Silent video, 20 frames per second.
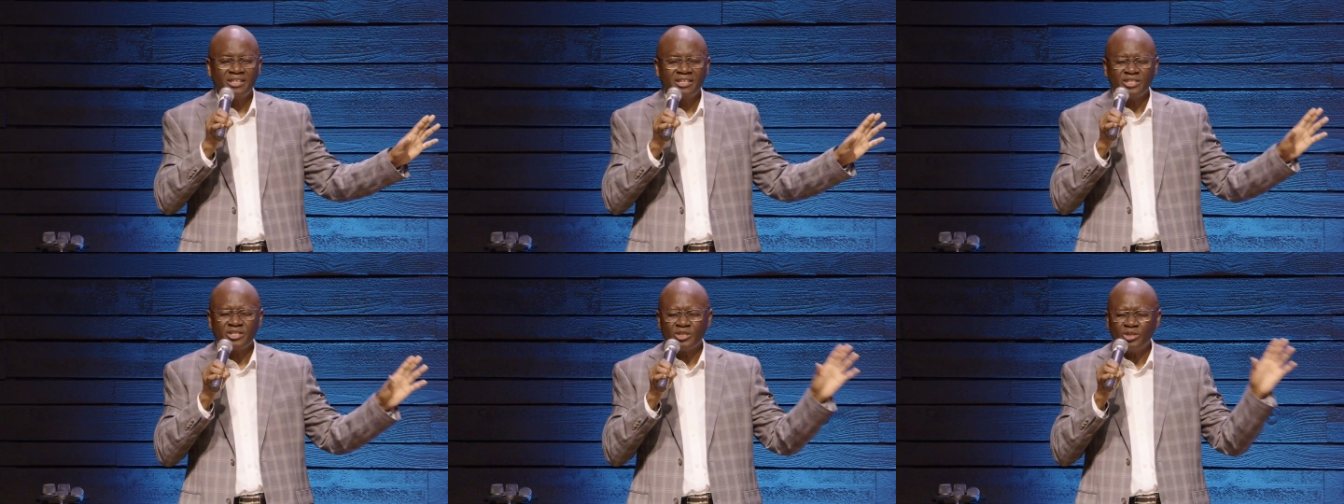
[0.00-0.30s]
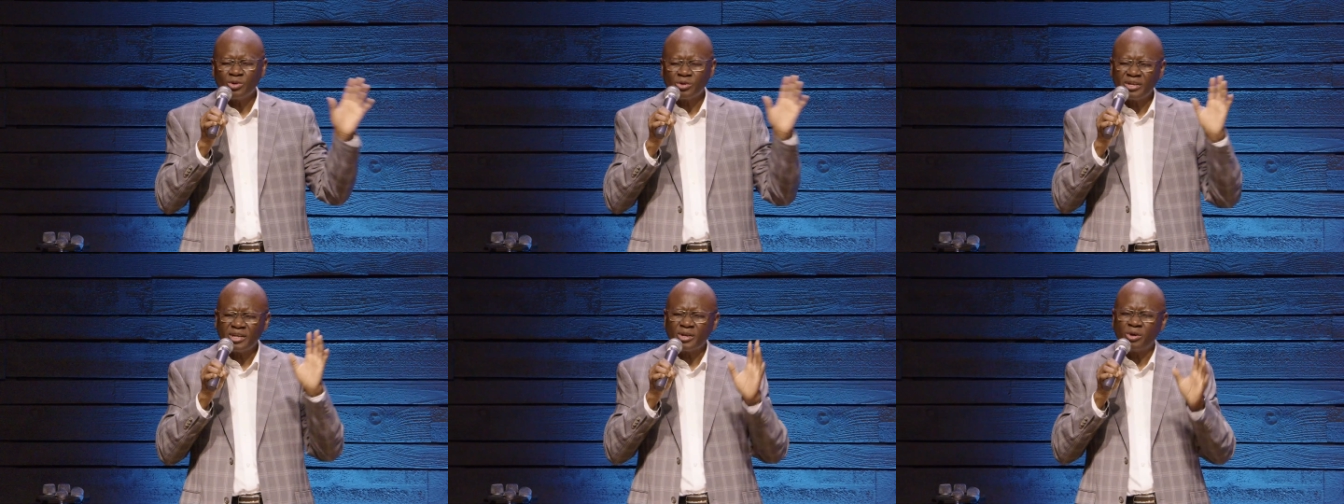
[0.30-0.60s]
he's
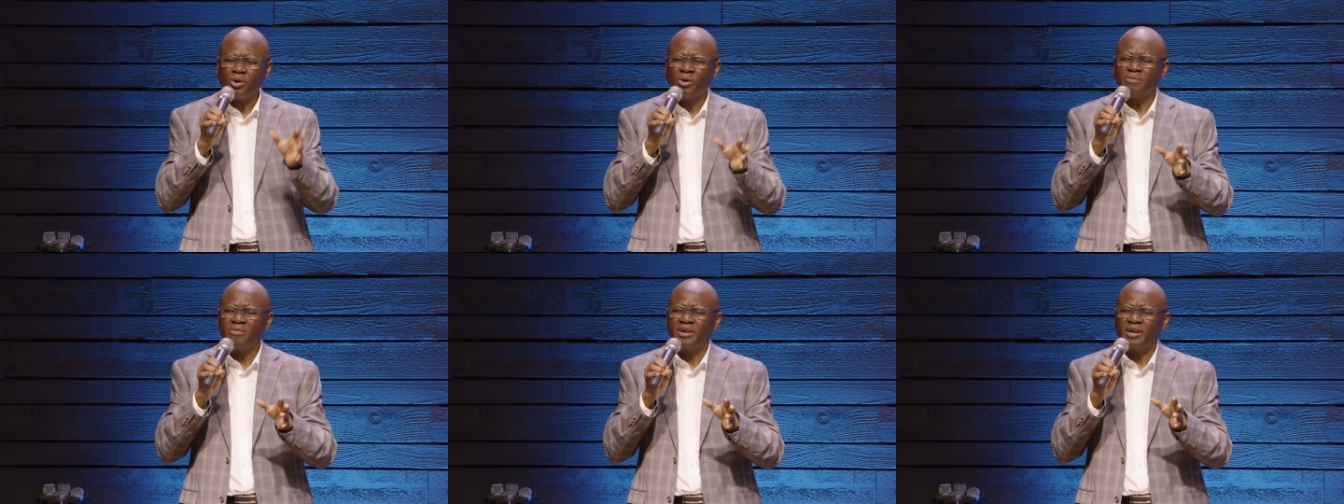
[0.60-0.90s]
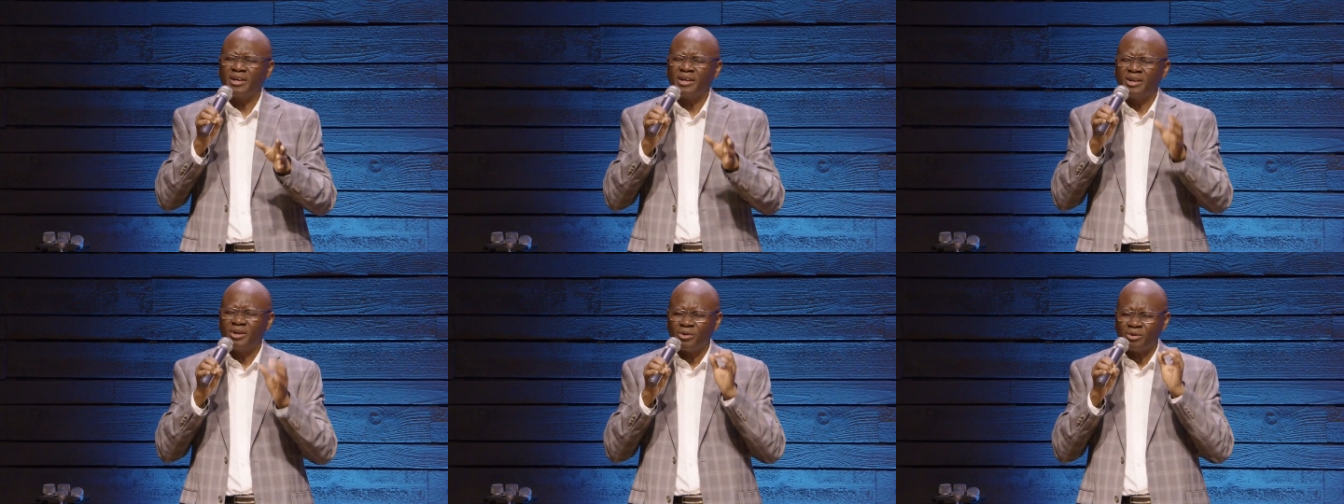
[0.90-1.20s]
looking
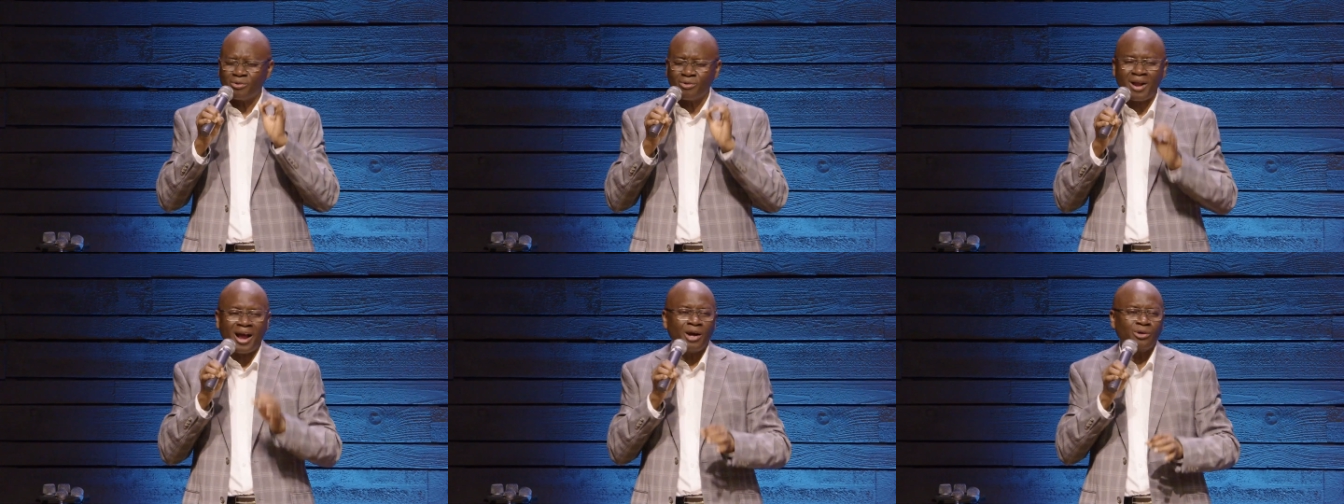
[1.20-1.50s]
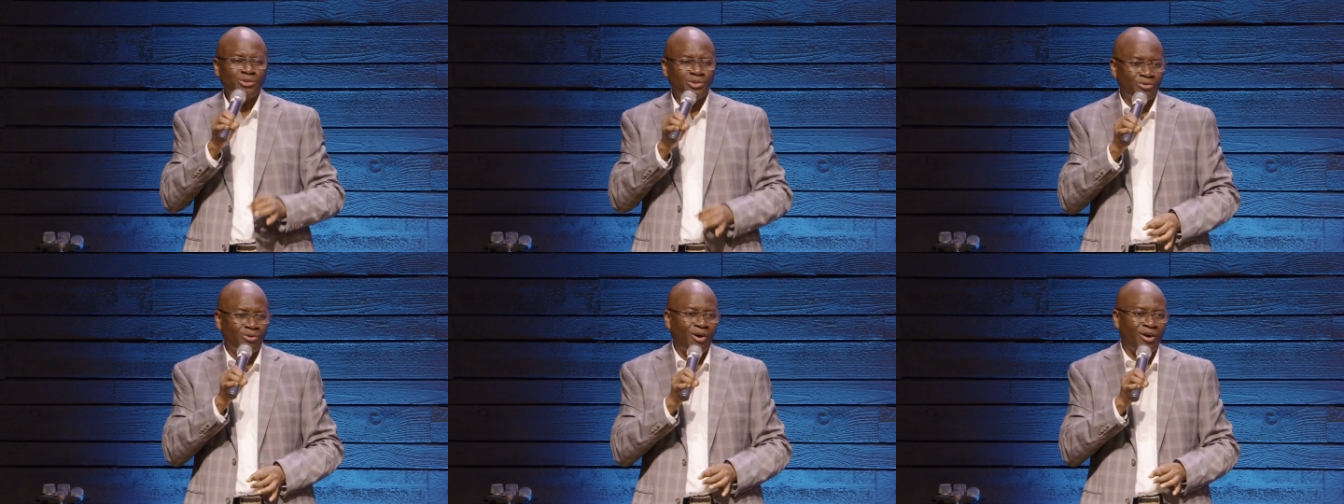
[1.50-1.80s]
over
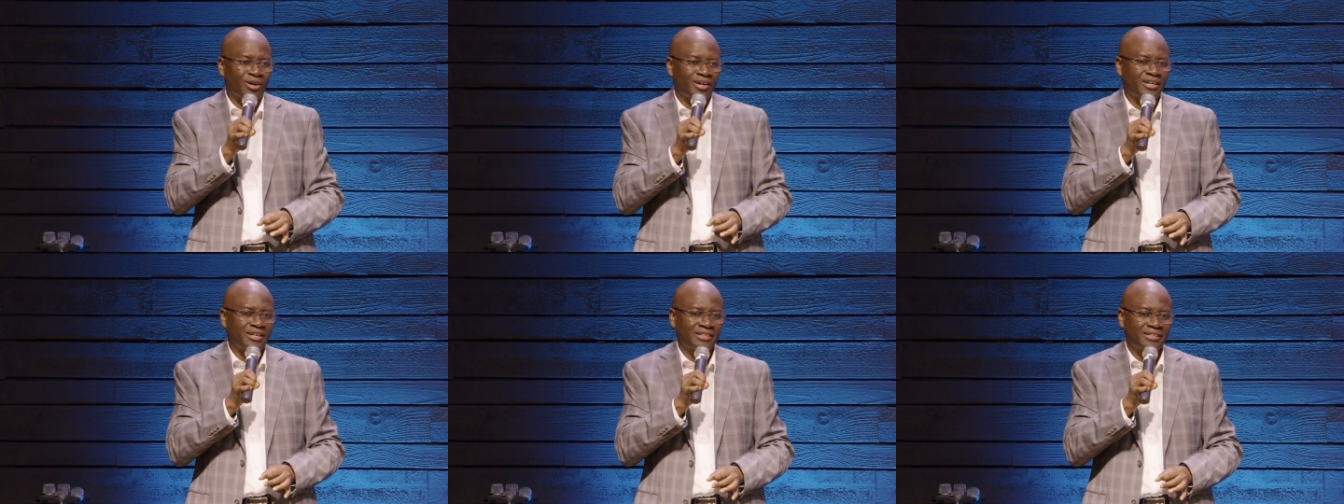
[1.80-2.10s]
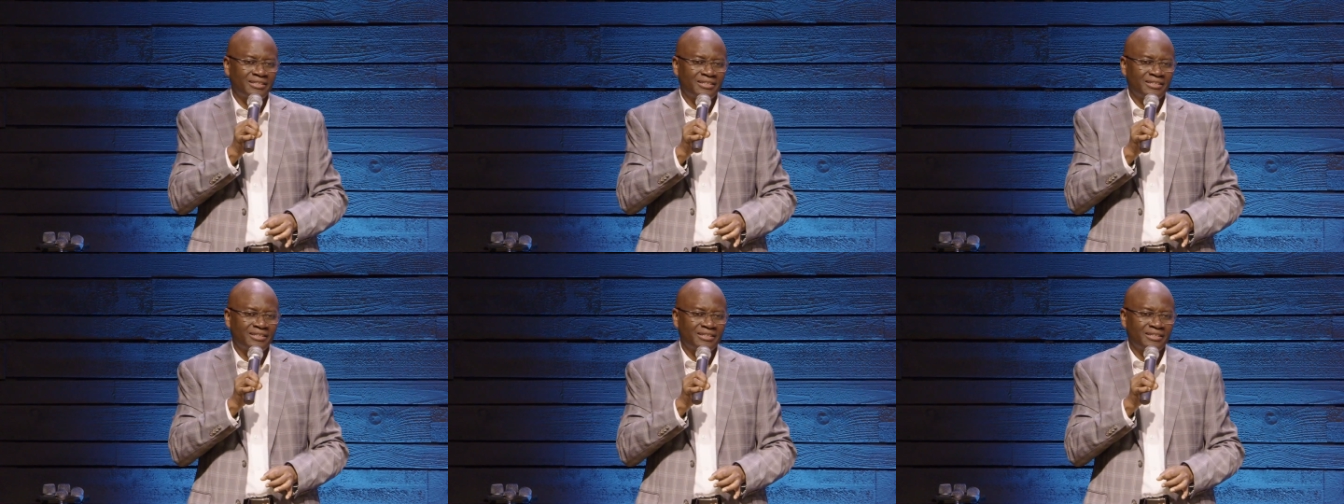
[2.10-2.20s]
Round Rock.